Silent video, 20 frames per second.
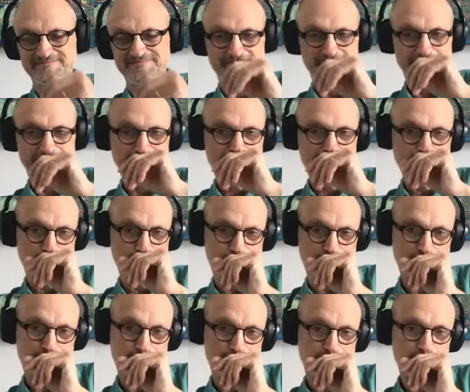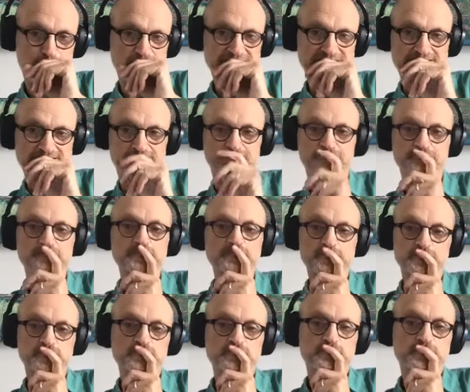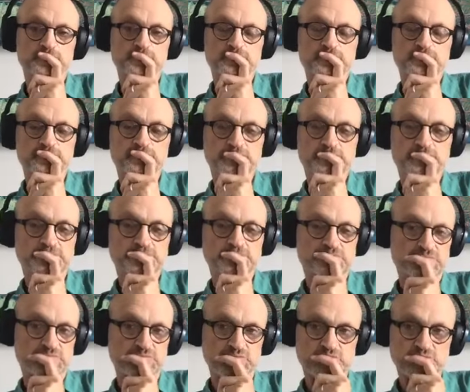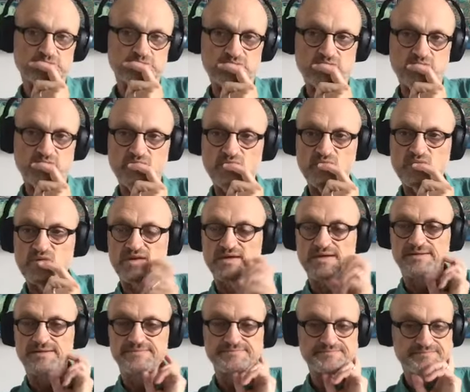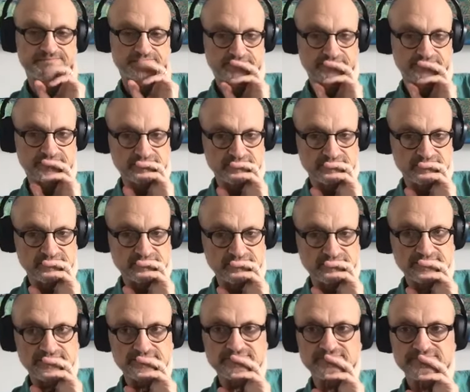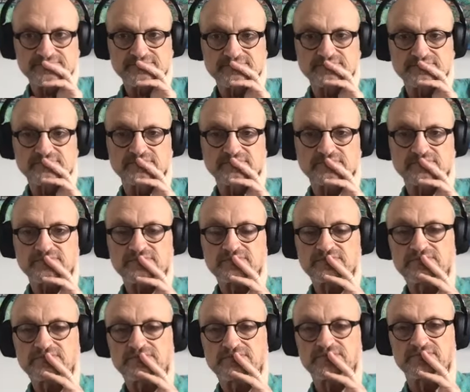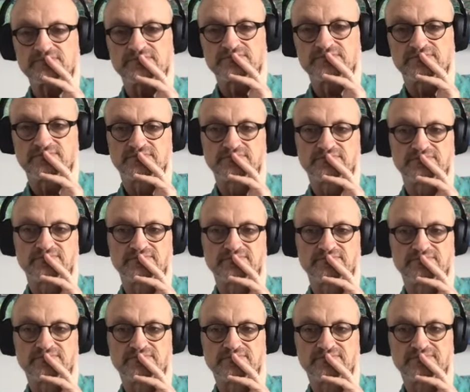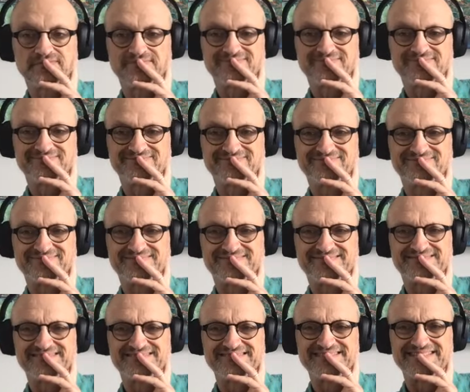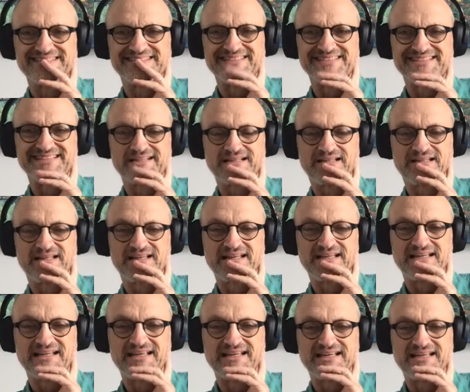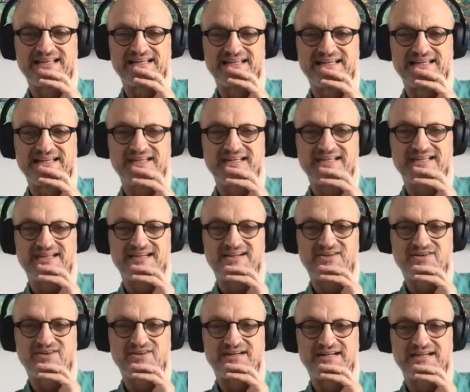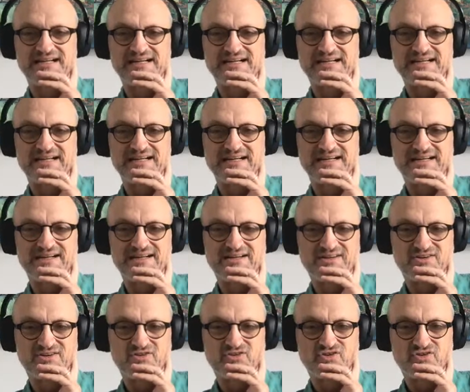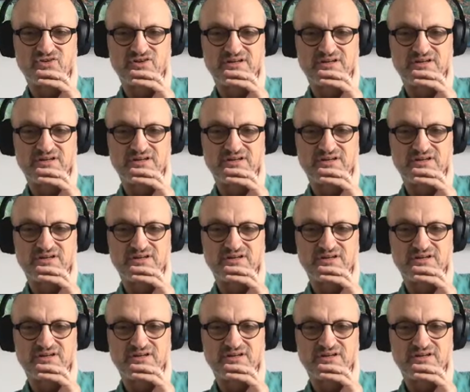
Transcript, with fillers: Yeah. Well, yep. um, Tara Blasco, you've opened up your microphone. Do you have a question? Yes, I do. Hi, Robin. It's really good to hear you. And I just have the question if you